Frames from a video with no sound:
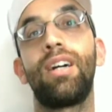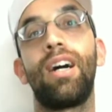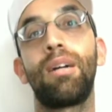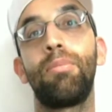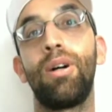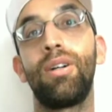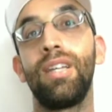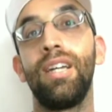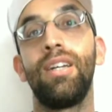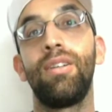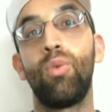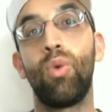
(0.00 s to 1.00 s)
going to talk about
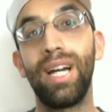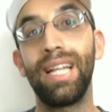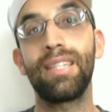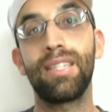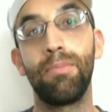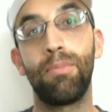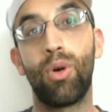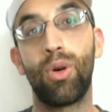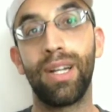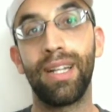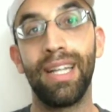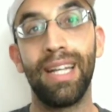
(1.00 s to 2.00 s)
why that's
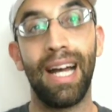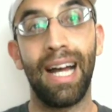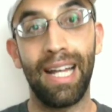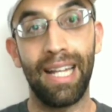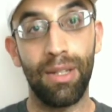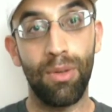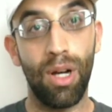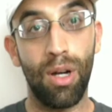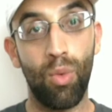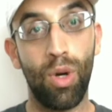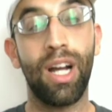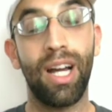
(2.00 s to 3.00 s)
important and
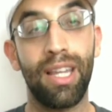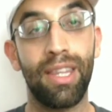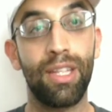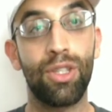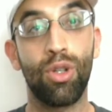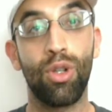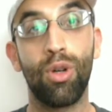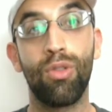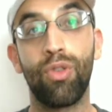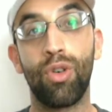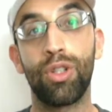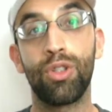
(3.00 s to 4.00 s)
what kind of things to
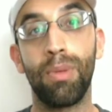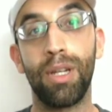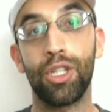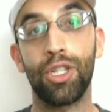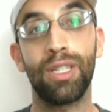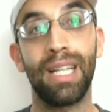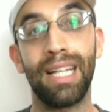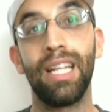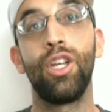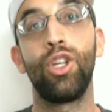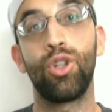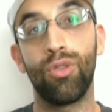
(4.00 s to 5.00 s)
look for to make sure that
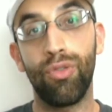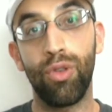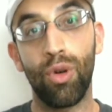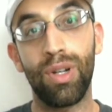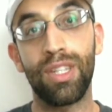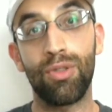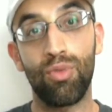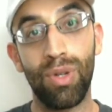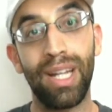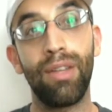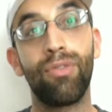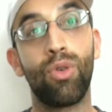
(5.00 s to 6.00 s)
your floor is
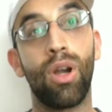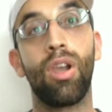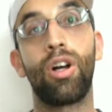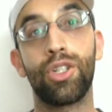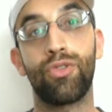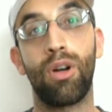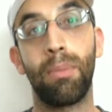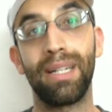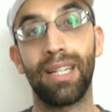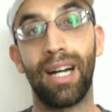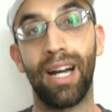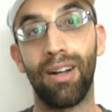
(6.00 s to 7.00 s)
ready for a large
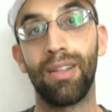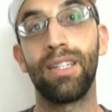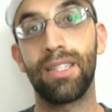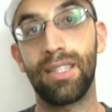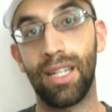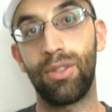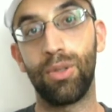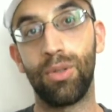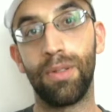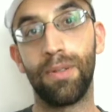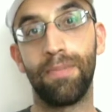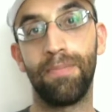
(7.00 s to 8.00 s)
format tile. Stay
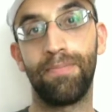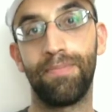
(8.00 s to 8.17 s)
tuned.